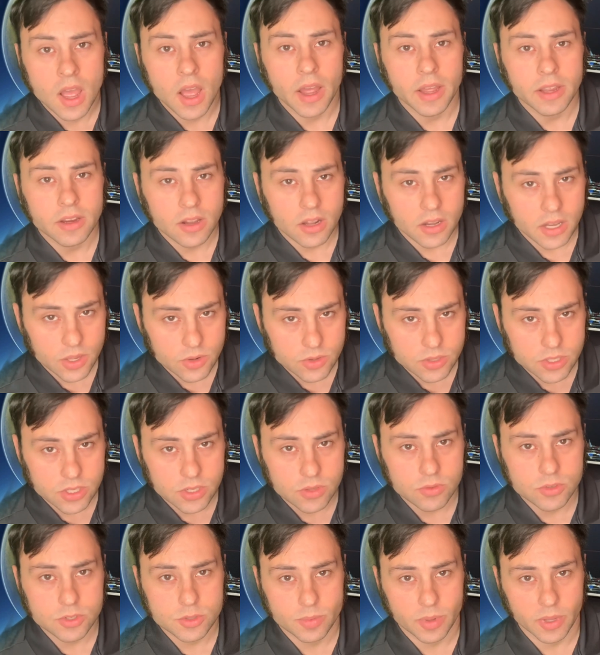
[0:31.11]
I call out
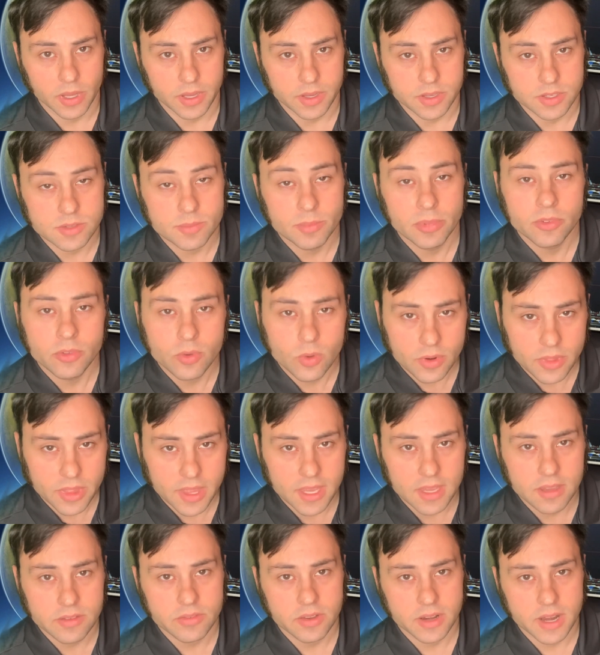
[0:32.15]
huge plays before they
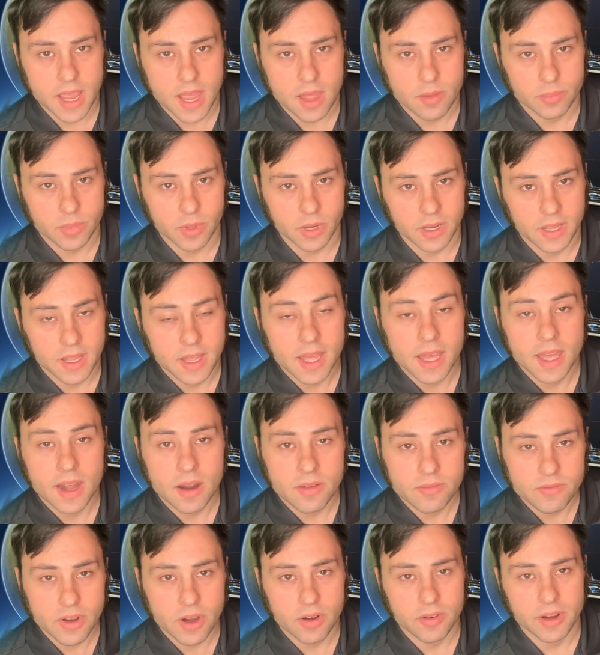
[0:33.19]
even happen and
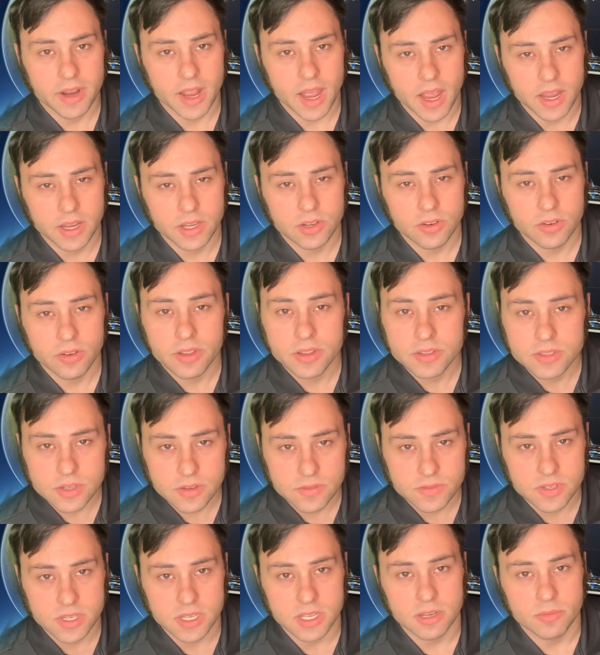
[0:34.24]
I'm very accurate as
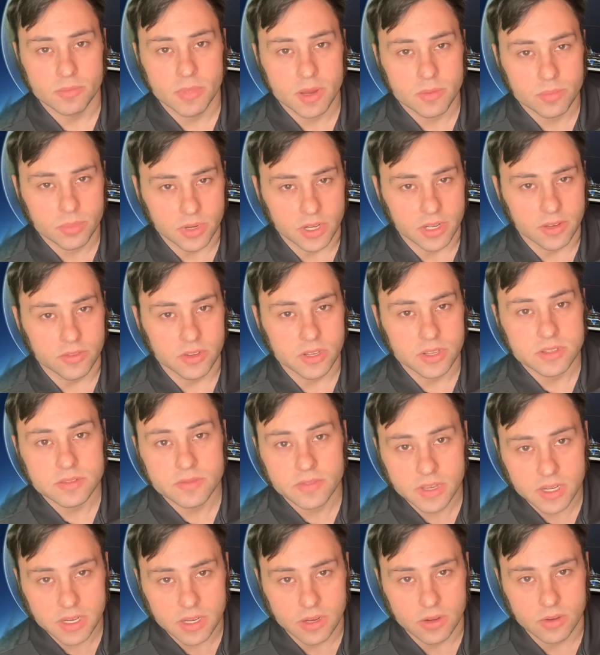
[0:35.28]
you've seen in my previous
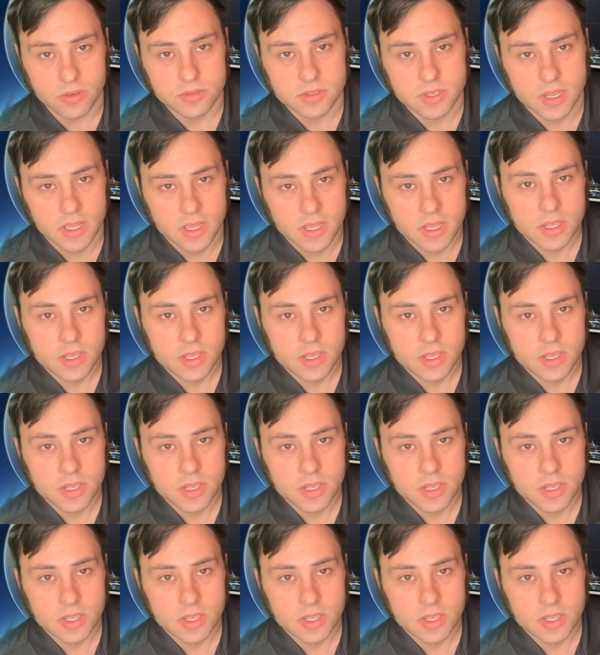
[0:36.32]
videos.